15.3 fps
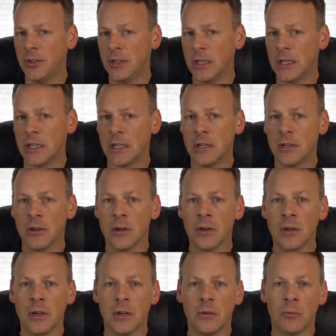you can
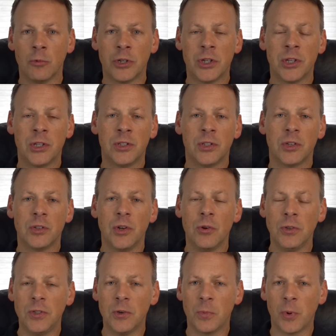hear, which is
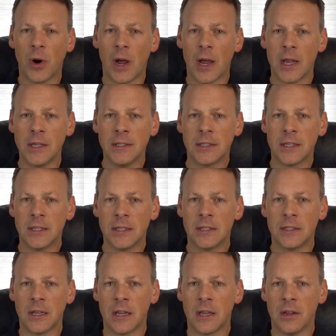no surprise, this
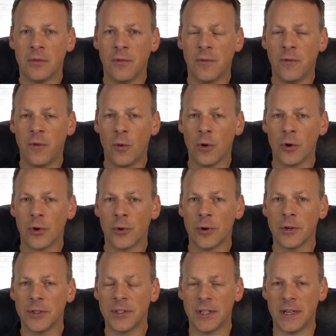is a
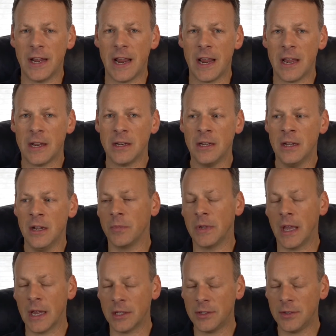four-door sedan.
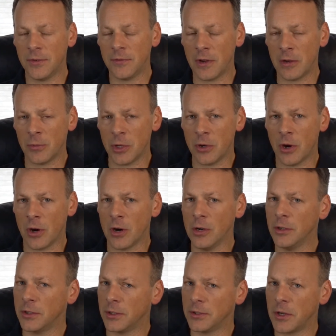Yes, a family
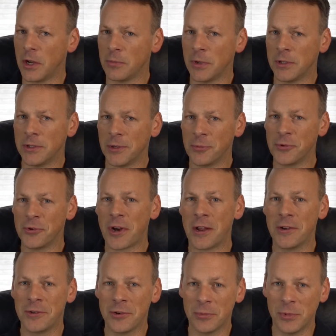car. It does come in some tr
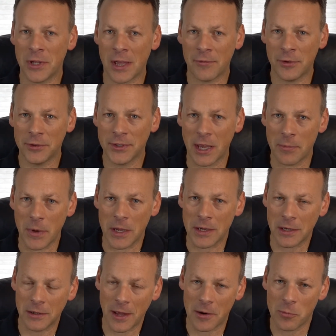trim levels that make
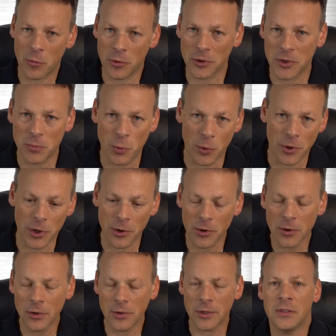it a lot more
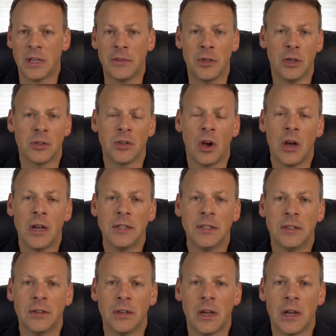sportier. That the
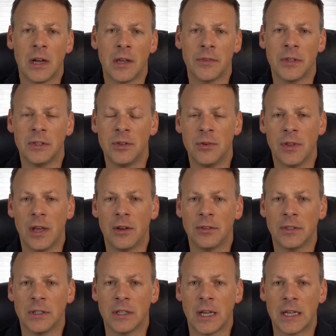exhaust on the two
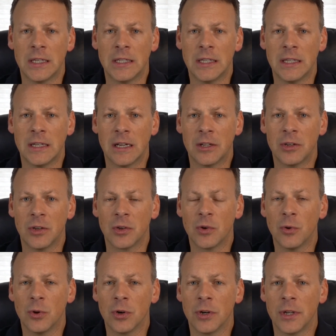thousand nineteen Honda
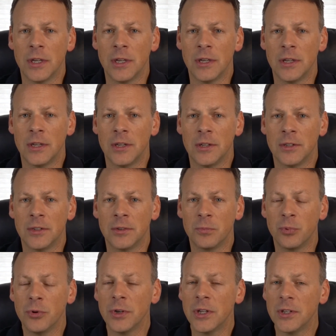Accord is
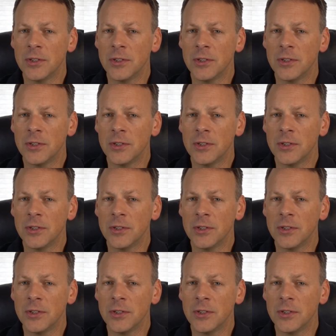pretty